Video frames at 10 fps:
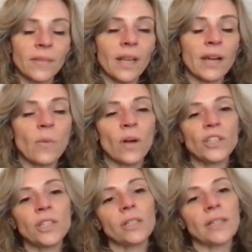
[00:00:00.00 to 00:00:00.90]
And I
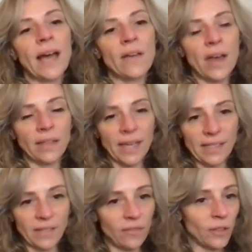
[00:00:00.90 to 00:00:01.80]
want you to allow that light
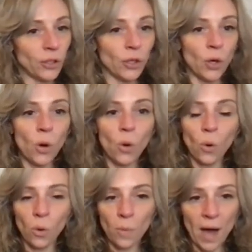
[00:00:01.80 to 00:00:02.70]
to fill your
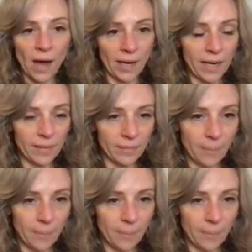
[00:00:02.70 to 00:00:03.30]
whole body.